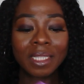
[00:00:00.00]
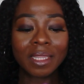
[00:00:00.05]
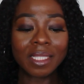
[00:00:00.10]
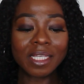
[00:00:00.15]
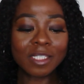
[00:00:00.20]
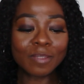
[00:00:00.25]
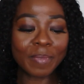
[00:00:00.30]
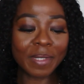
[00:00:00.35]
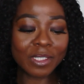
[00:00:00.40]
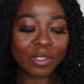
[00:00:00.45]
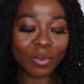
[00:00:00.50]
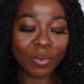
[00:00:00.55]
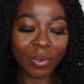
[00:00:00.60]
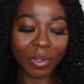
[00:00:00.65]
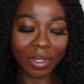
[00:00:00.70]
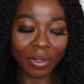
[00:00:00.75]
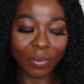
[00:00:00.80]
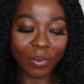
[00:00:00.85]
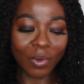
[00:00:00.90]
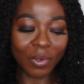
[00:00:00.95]
This
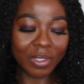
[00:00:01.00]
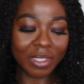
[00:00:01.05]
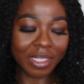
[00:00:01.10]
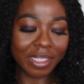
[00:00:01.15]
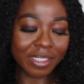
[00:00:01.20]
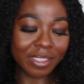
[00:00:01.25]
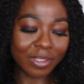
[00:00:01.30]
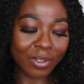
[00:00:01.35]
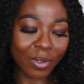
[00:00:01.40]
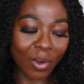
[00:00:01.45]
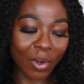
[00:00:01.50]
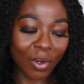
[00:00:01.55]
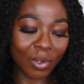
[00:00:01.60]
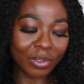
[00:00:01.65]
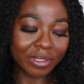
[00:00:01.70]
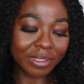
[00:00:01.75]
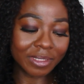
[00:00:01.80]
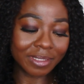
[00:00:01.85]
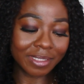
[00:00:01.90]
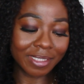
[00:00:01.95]
particular one is
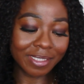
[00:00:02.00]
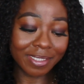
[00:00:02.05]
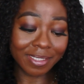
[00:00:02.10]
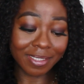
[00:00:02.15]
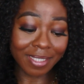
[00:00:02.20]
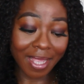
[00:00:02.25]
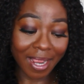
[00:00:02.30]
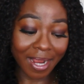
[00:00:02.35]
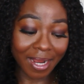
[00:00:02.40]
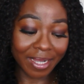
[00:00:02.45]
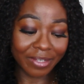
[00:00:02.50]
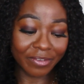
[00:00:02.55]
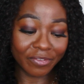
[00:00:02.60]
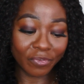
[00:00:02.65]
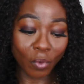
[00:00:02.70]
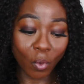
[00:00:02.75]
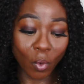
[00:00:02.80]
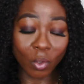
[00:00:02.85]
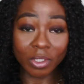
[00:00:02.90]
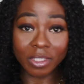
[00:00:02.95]
called Design
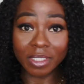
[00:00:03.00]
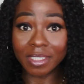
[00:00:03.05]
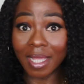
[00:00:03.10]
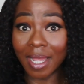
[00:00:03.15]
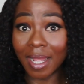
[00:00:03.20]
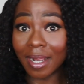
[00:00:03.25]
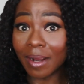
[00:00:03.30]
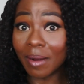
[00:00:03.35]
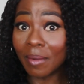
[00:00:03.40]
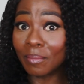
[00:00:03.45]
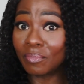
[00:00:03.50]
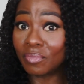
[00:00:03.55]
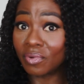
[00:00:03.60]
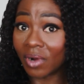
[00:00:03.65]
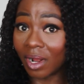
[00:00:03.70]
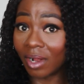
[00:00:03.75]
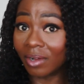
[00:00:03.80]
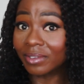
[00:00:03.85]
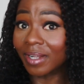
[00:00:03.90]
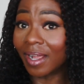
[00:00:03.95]
for Dark
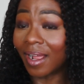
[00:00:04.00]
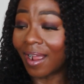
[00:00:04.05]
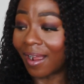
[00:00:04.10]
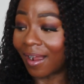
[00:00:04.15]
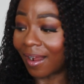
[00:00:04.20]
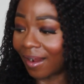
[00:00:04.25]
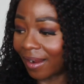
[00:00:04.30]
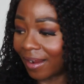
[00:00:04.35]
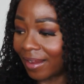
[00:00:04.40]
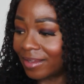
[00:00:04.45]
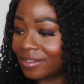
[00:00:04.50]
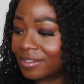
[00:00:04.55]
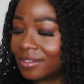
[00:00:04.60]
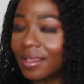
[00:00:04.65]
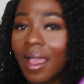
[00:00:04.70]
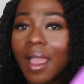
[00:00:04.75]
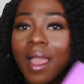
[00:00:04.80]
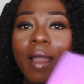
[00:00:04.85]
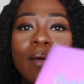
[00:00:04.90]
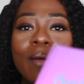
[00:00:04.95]
Brown Eyes